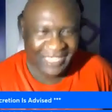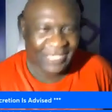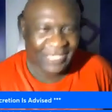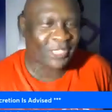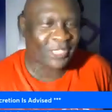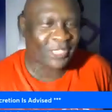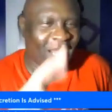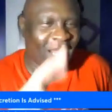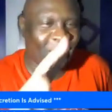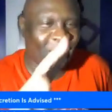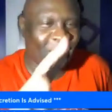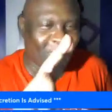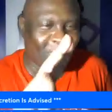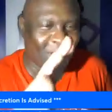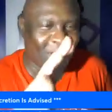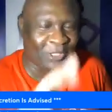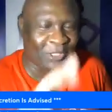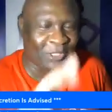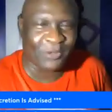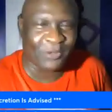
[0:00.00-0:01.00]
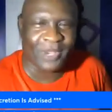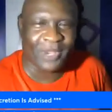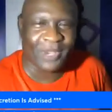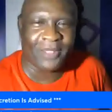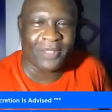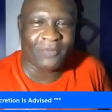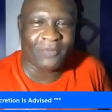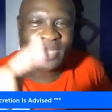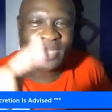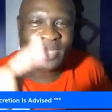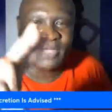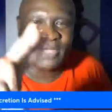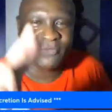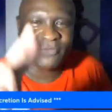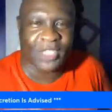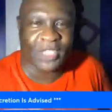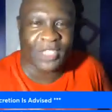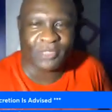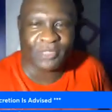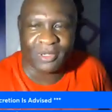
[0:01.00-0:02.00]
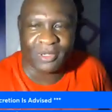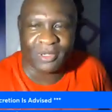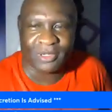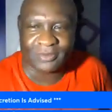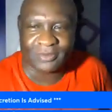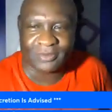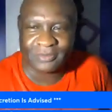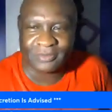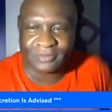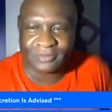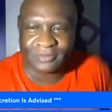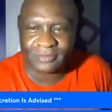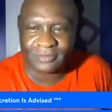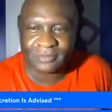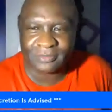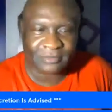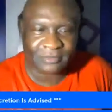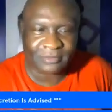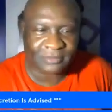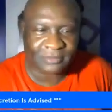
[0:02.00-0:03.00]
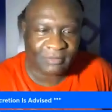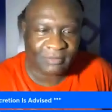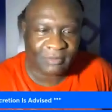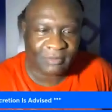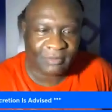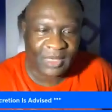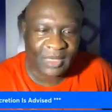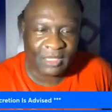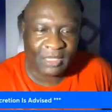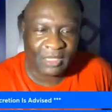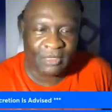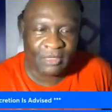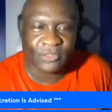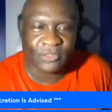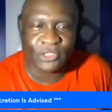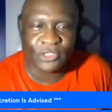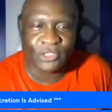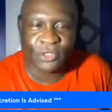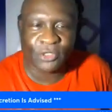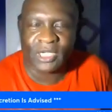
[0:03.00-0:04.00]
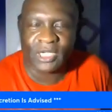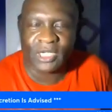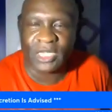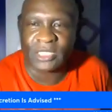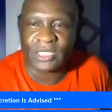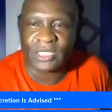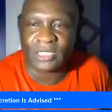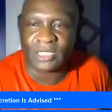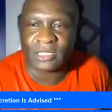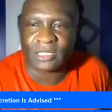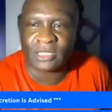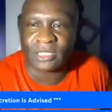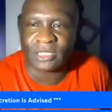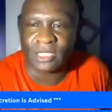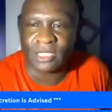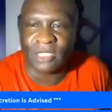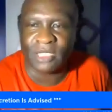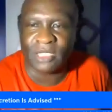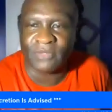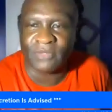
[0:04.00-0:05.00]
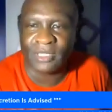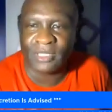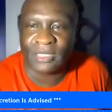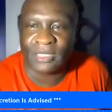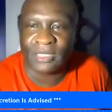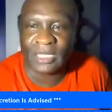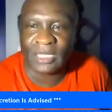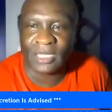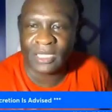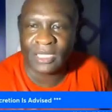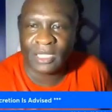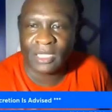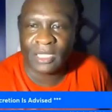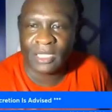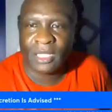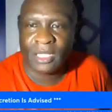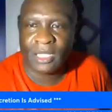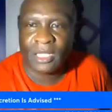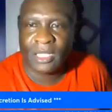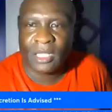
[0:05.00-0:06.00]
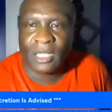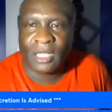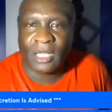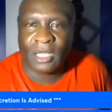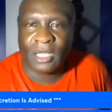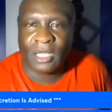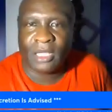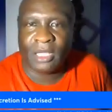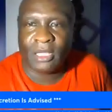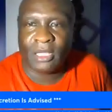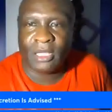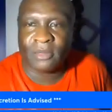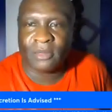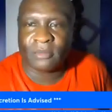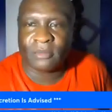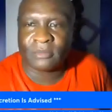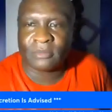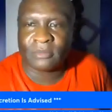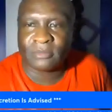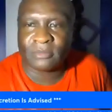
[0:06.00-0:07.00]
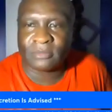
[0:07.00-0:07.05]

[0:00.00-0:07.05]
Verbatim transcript: Shout out to Instagram, Facebook for joining us this this evening. Um,